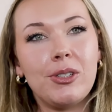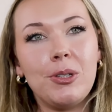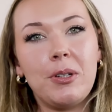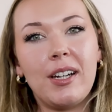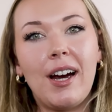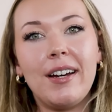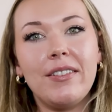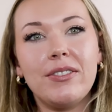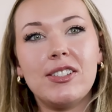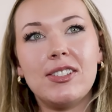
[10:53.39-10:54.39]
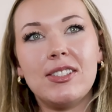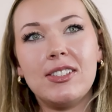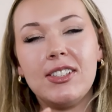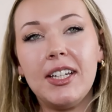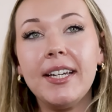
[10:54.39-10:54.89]
so you can kind of
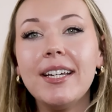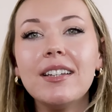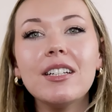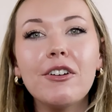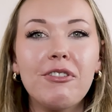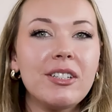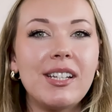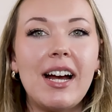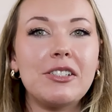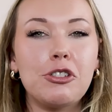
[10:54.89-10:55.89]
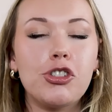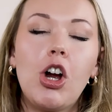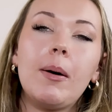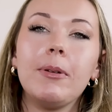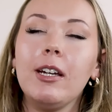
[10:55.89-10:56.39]
see the difference as you're
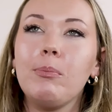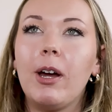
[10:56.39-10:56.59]
shopping.